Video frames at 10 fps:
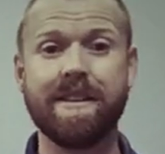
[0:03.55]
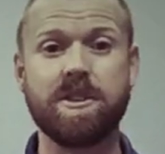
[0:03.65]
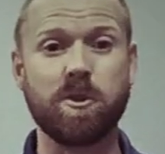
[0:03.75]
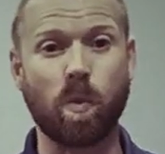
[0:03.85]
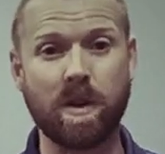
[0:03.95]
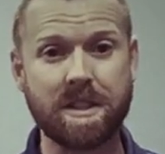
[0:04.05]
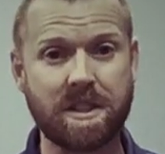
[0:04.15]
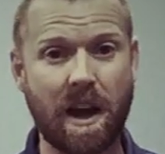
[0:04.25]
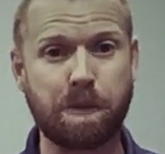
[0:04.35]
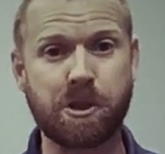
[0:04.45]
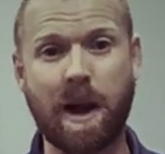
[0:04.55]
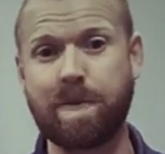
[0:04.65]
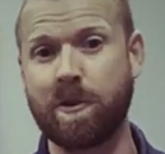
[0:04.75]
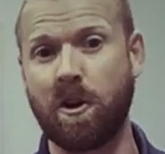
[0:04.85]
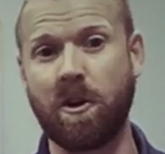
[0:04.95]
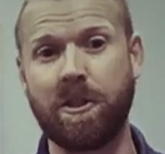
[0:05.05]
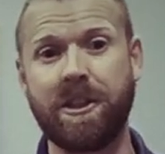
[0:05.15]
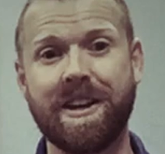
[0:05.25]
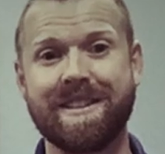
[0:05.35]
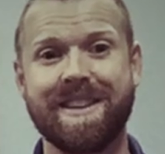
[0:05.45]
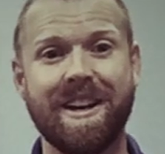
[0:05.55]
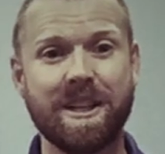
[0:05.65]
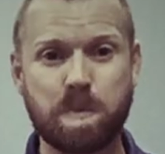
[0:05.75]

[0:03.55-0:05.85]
This is your one-stop shop for all things